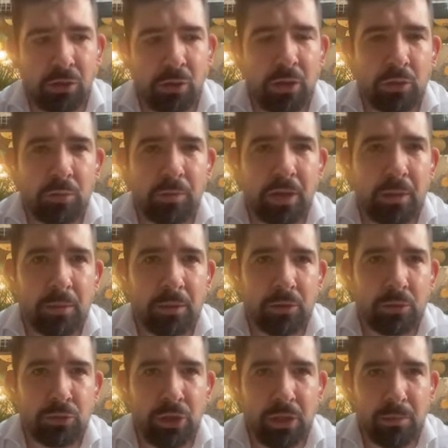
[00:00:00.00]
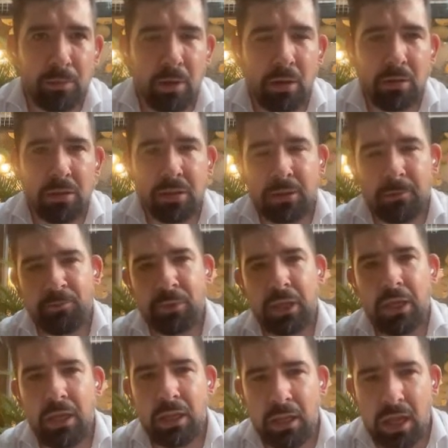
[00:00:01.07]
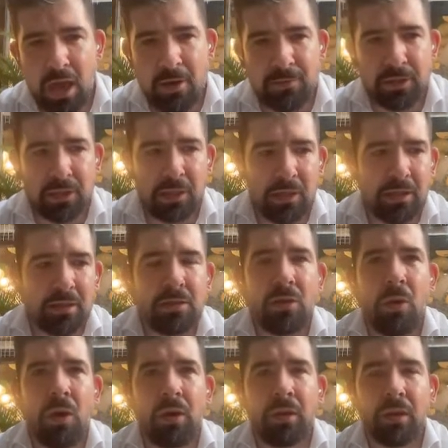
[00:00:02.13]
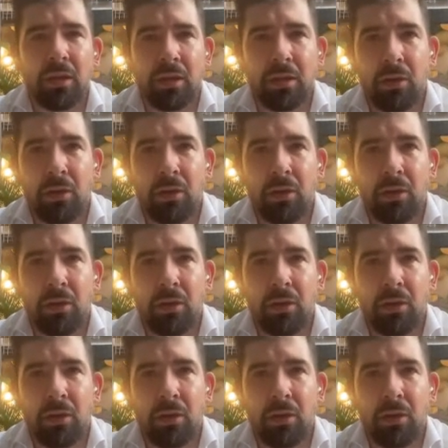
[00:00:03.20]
you are going to be able to trade bonds, ETFs, and so on.